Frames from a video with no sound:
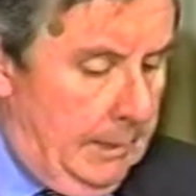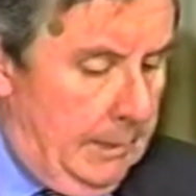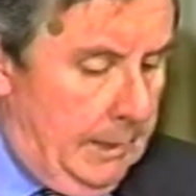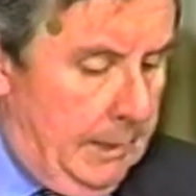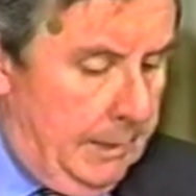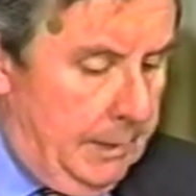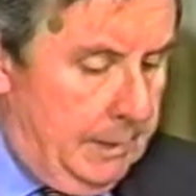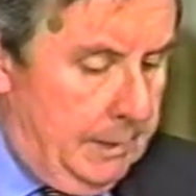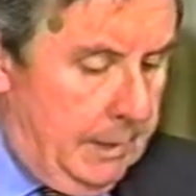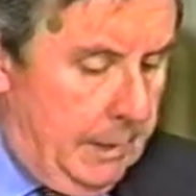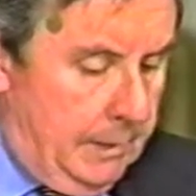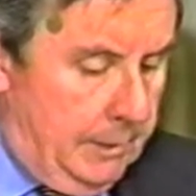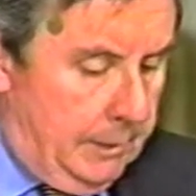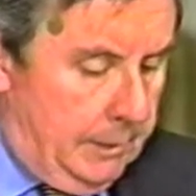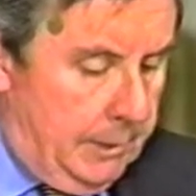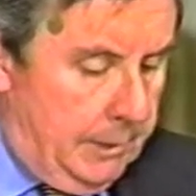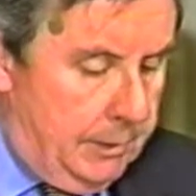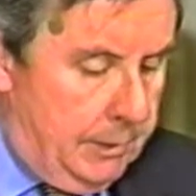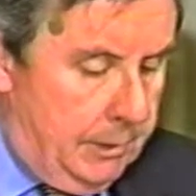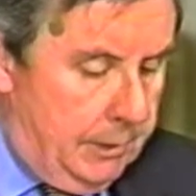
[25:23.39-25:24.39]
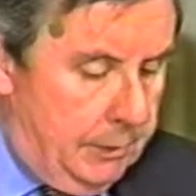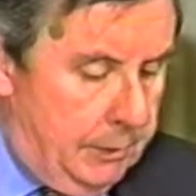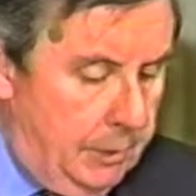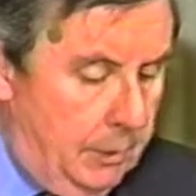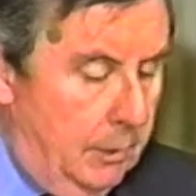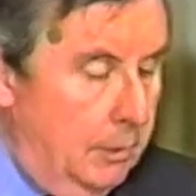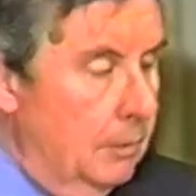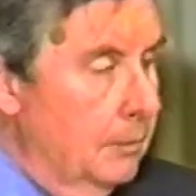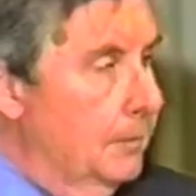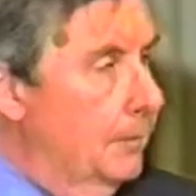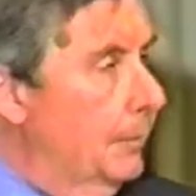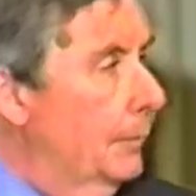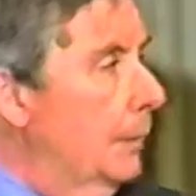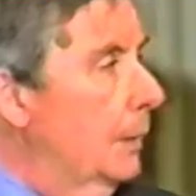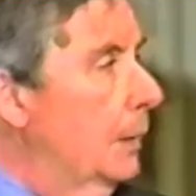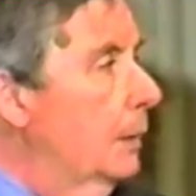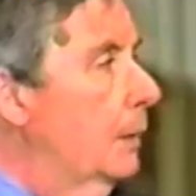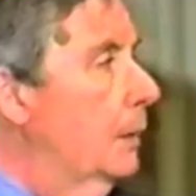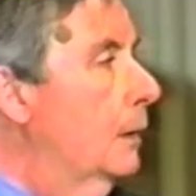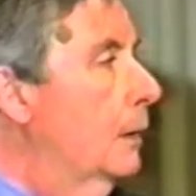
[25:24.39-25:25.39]
Now, to say that this is so,
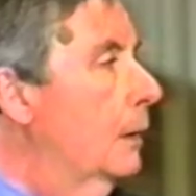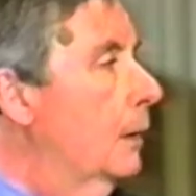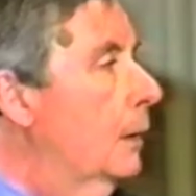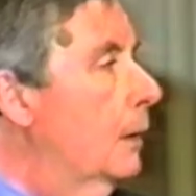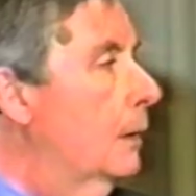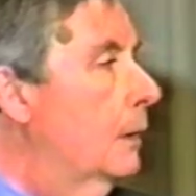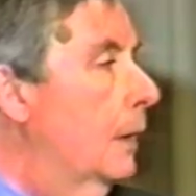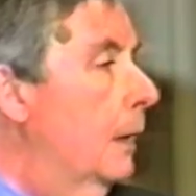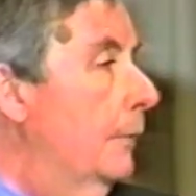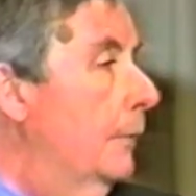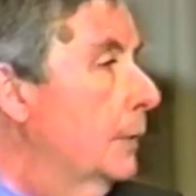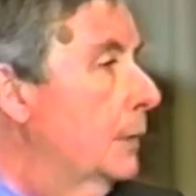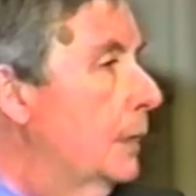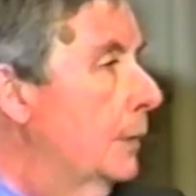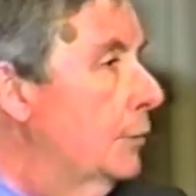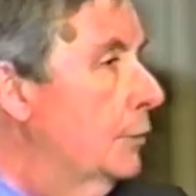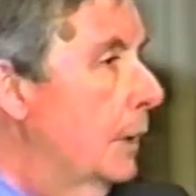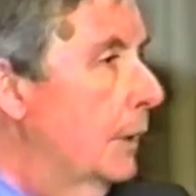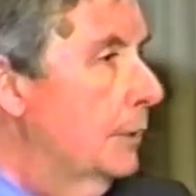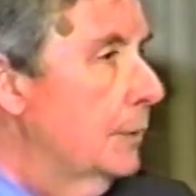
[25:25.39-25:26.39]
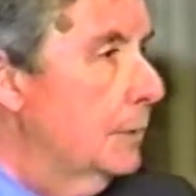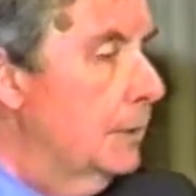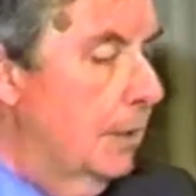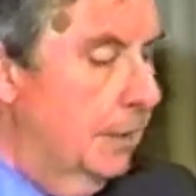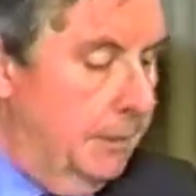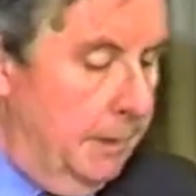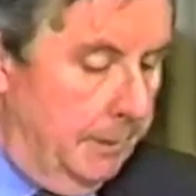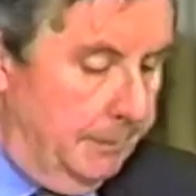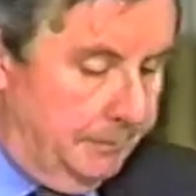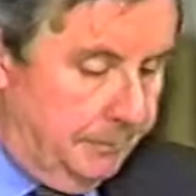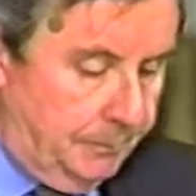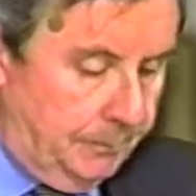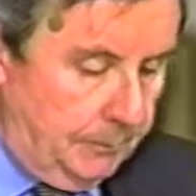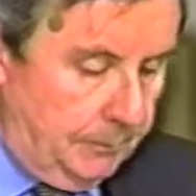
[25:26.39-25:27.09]
uh, obviously changes nothing.